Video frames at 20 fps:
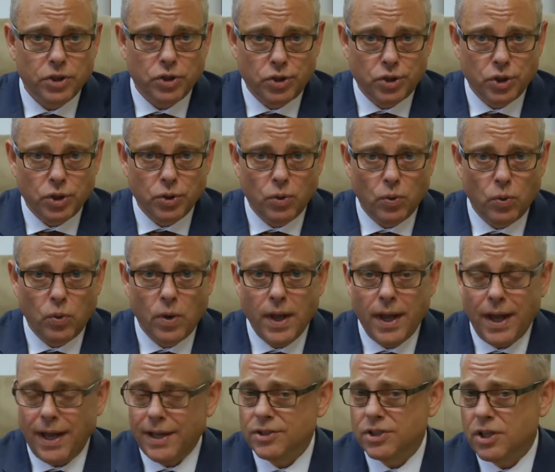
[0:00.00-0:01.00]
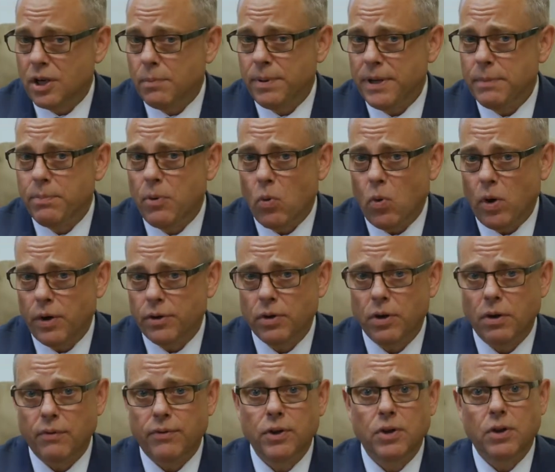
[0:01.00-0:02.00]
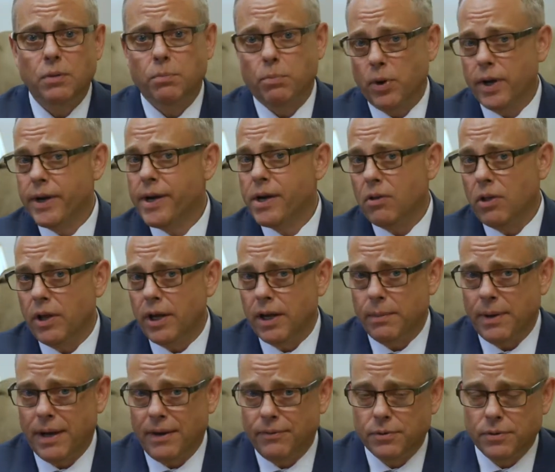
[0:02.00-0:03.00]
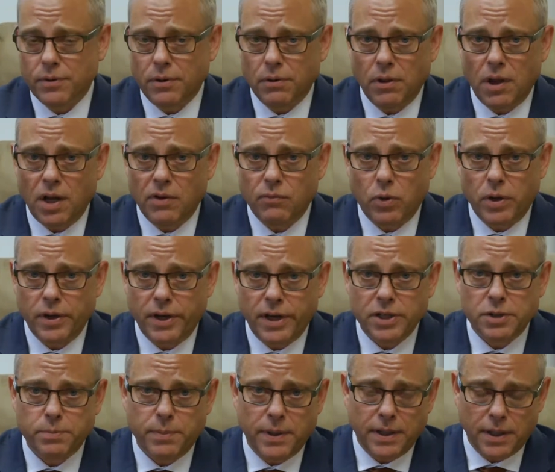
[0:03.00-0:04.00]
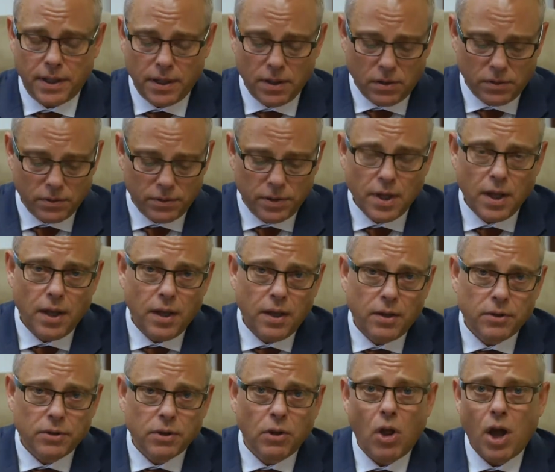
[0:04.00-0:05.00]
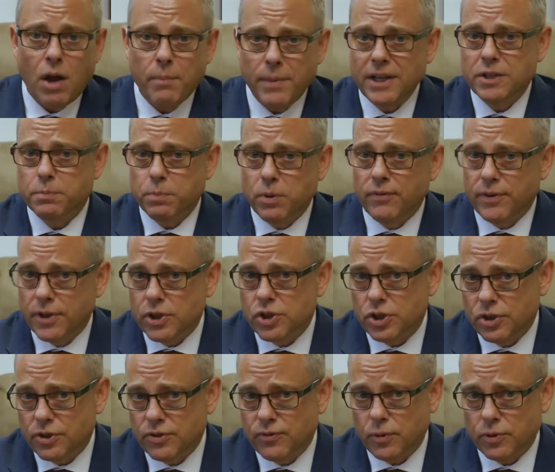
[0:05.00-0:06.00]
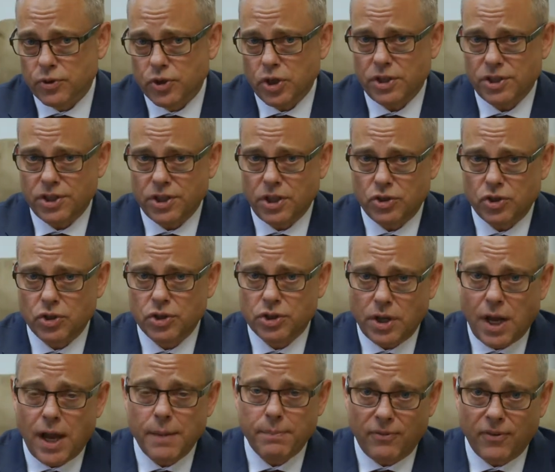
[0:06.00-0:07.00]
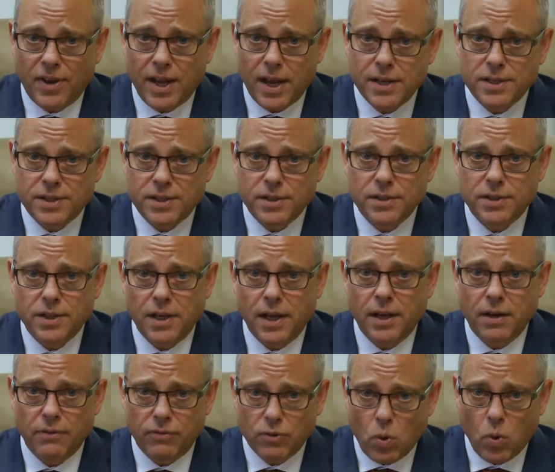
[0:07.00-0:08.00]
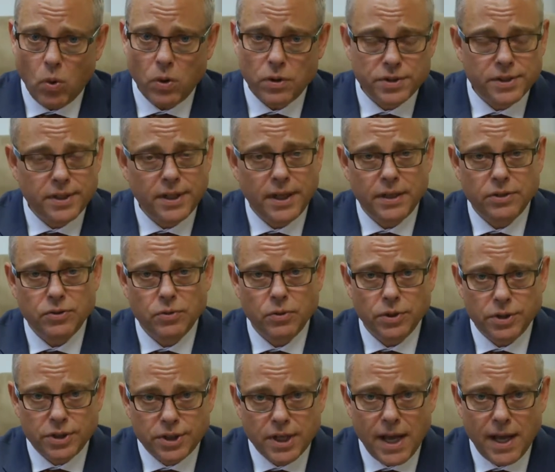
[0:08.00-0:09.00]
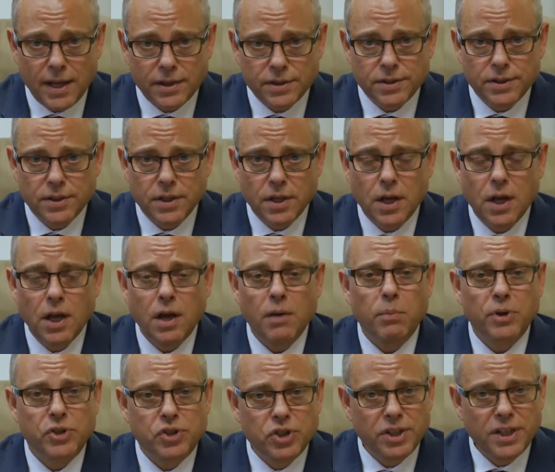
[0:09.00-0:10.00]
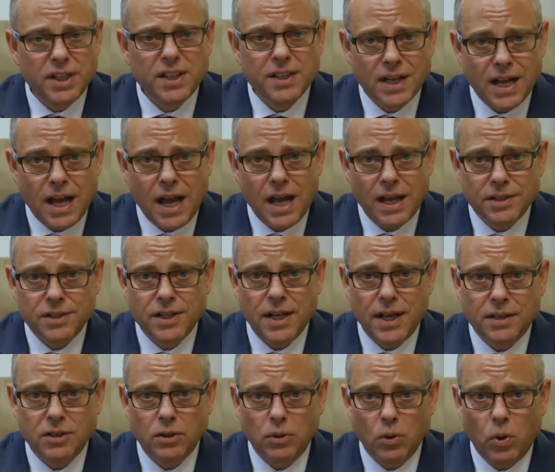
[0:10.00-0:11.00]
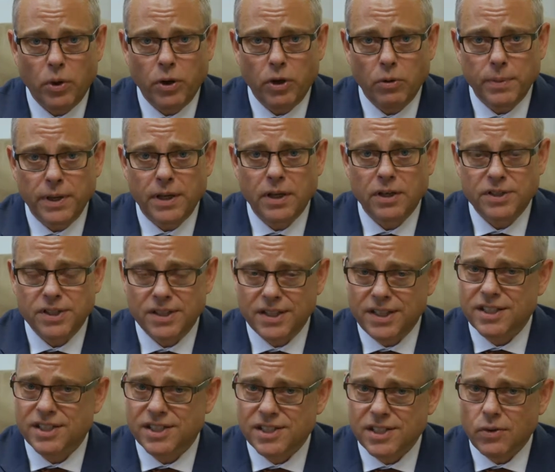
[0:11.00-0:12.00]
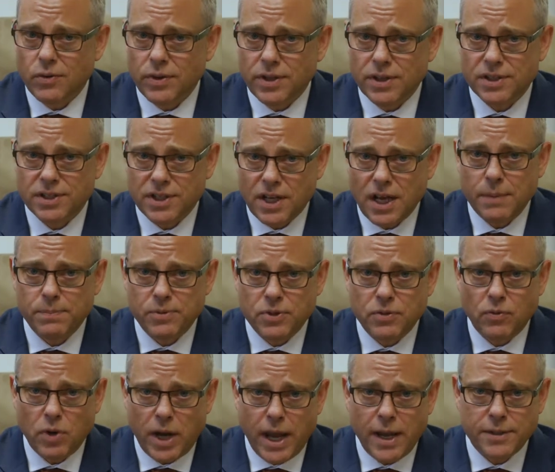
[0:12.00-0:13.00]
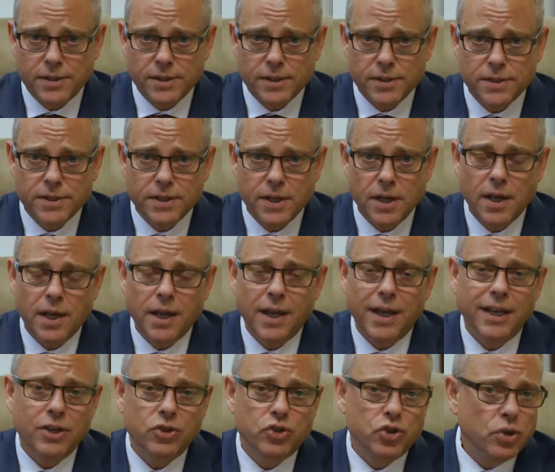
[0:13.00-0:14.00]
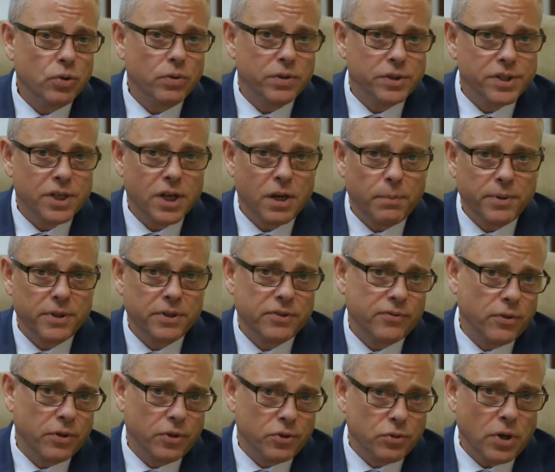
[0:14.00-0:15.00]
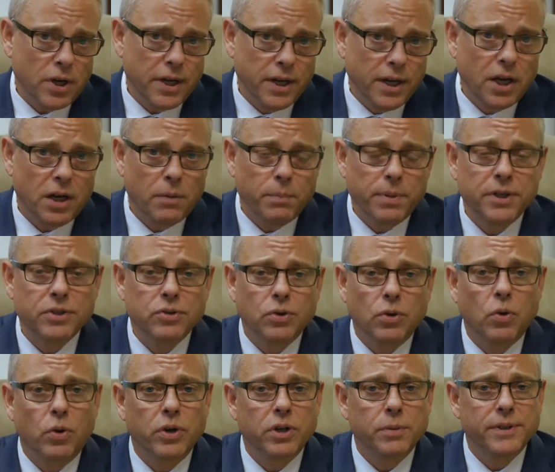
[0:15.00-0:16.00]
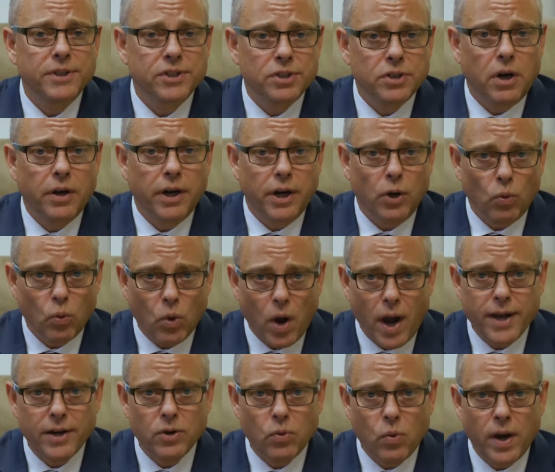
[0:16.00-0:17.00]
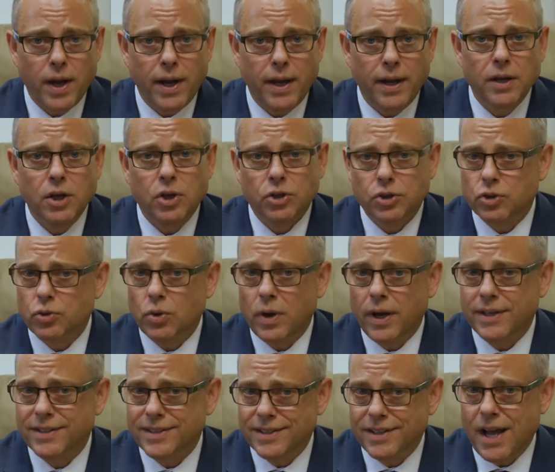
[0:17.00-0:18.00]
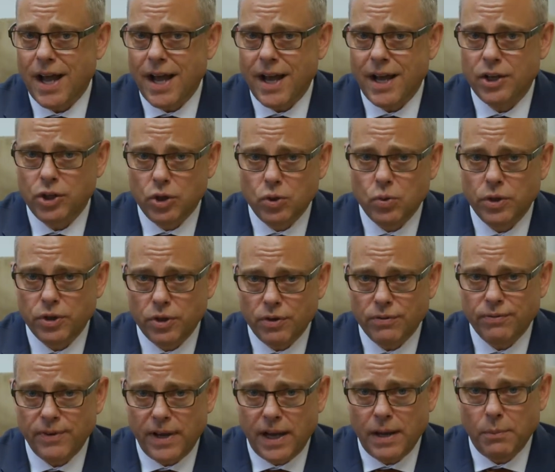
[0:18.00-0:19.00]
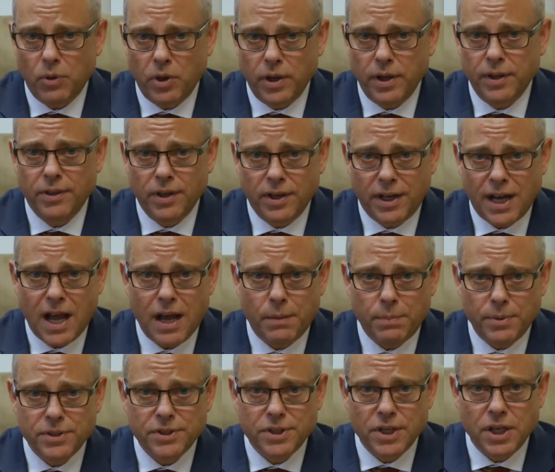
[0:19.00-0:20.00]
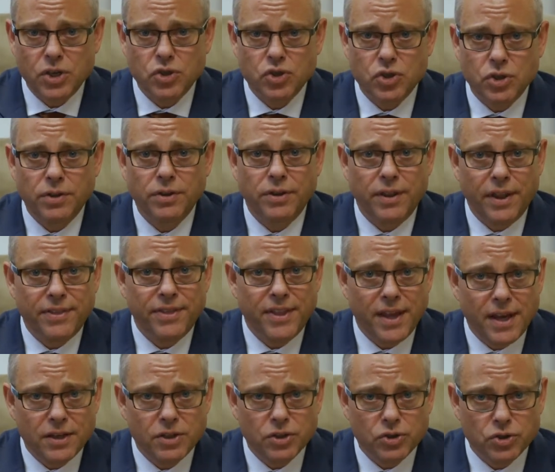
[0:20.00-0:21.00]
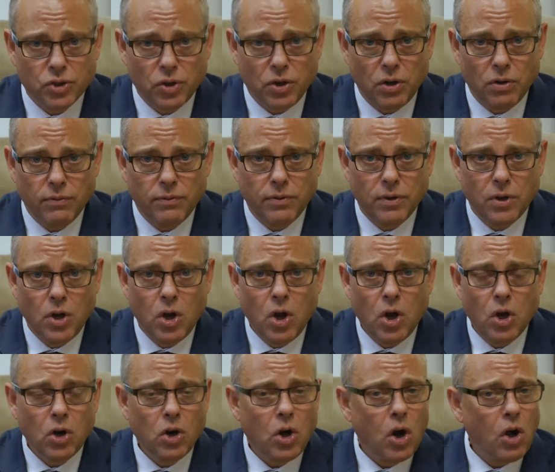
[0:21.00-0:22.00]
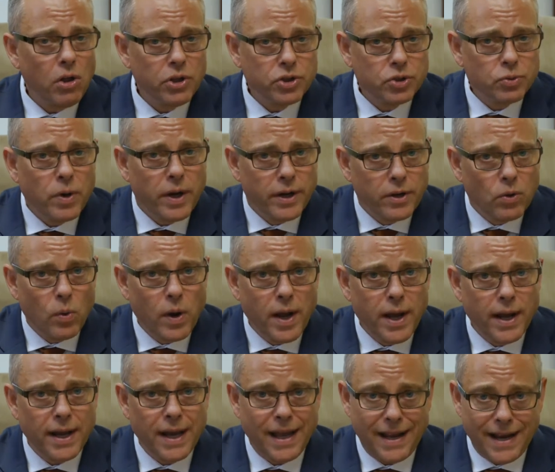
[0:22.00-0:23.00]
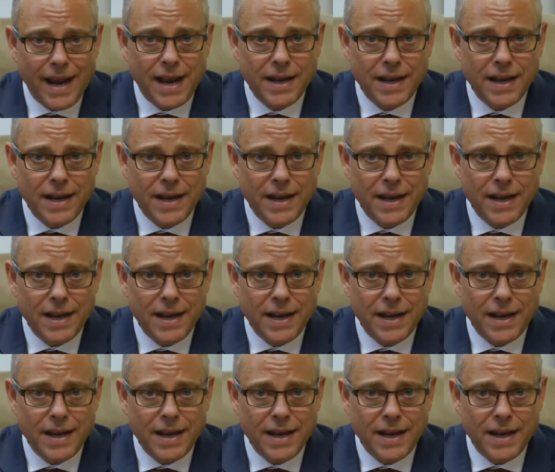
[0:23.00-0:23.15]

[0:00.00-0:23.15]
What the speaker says: to do, and some people wonder if you can bring a claim after their loved one has been killed. The law makes provisions for just such type of cases, and of course the answer is yes. But you need to contact a lawyer, because in these serious types of cases, insurance companies for the trucking companies are going to be starting right away to try and deny you and your family the compensation that they deserve. Call us right away at